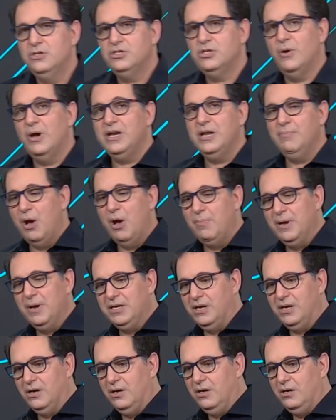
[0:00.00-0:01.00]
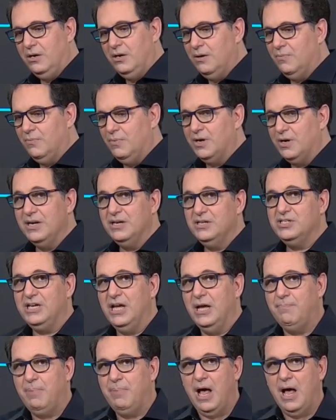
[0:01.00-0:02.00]
So any moment here, we're going to
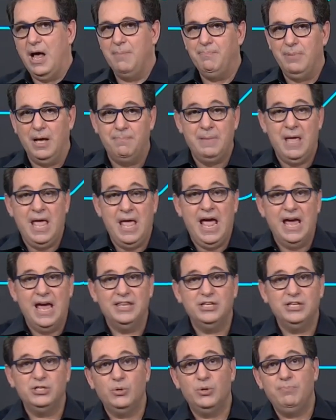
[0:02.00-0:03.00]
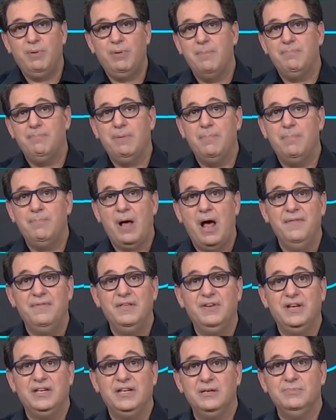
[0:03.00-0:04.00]
see it pop up, and this would pop up on
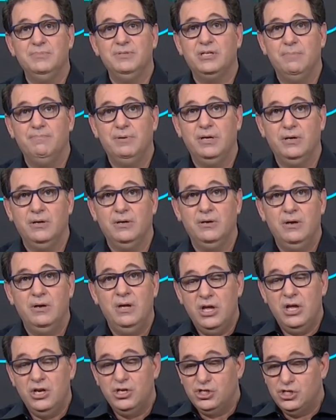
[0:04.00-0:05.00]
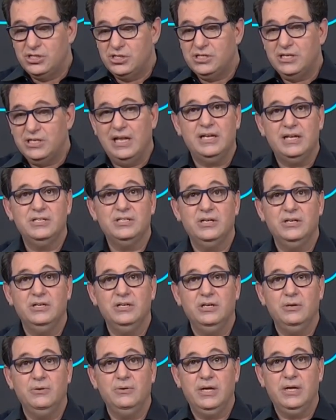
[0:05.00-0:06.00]
the victim's computer, just like it's going
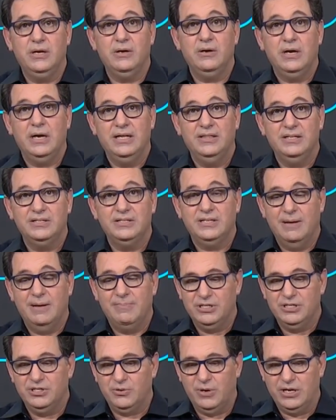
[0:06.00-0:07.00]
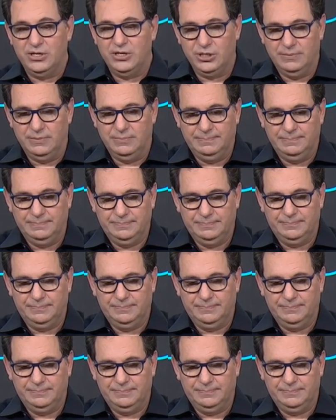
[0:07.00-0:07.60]
to do here in this demonstration.